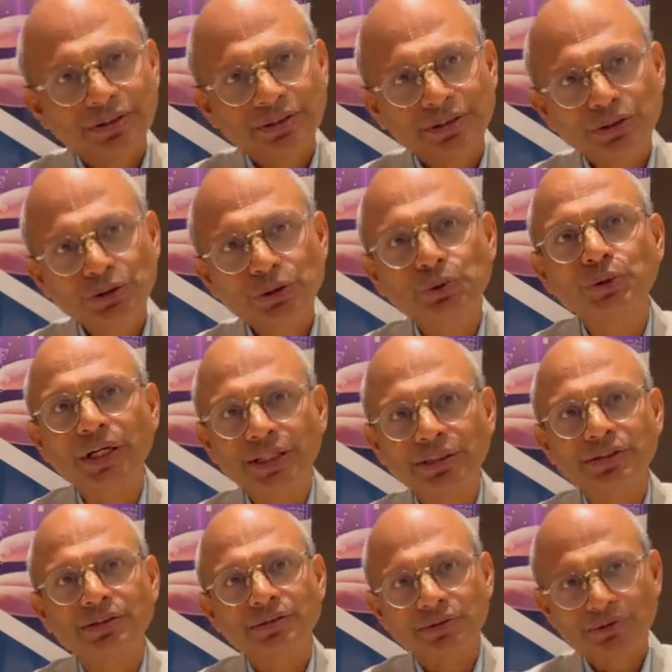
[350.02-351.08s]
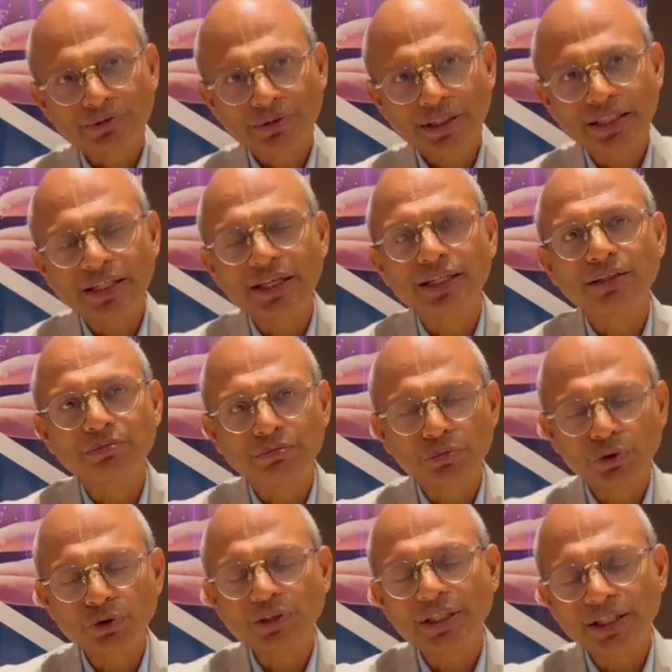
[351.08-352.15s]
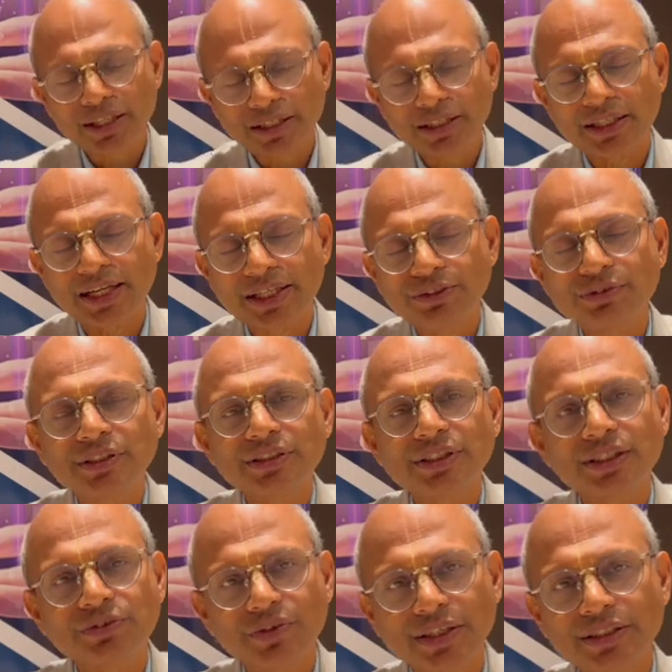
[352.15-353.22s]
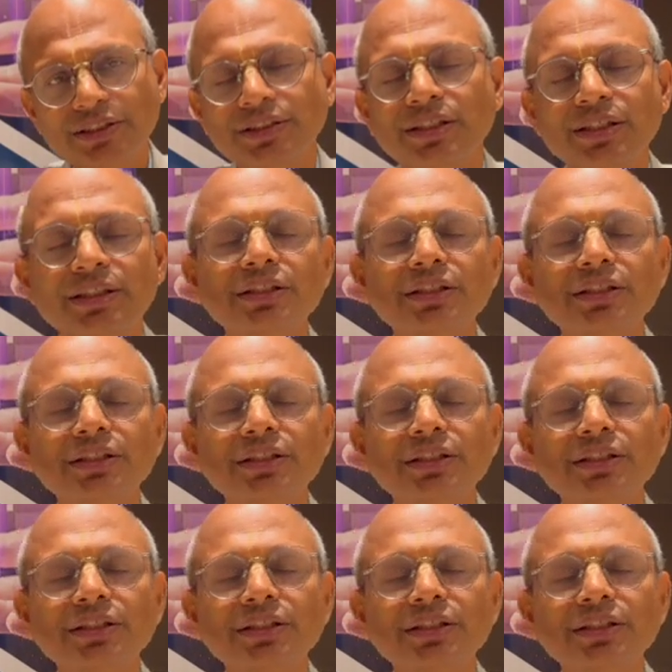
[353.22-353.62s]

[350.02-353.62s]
student, whether mostly undergraduates as well as